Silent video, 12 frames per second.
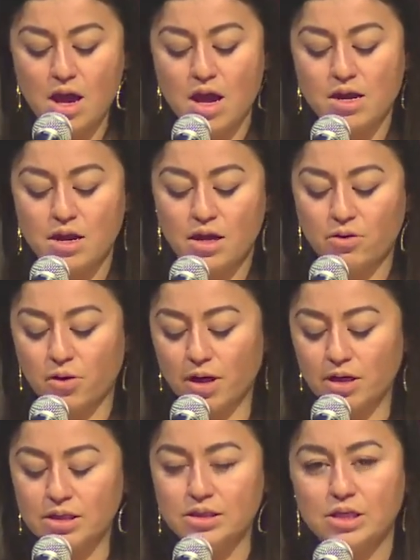and
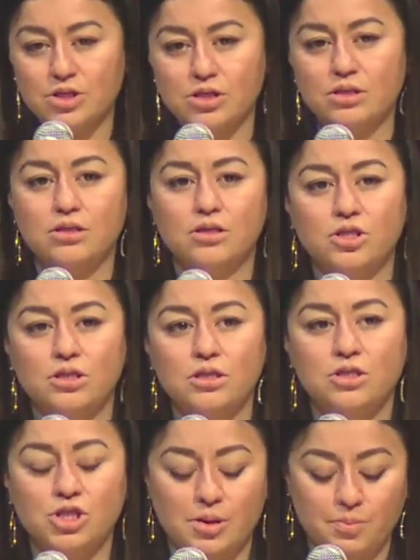organizations such as the
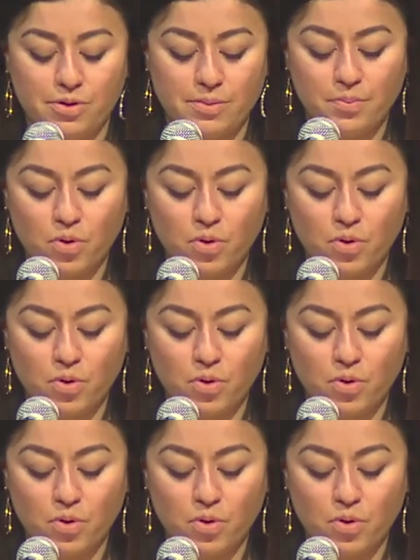Chamber and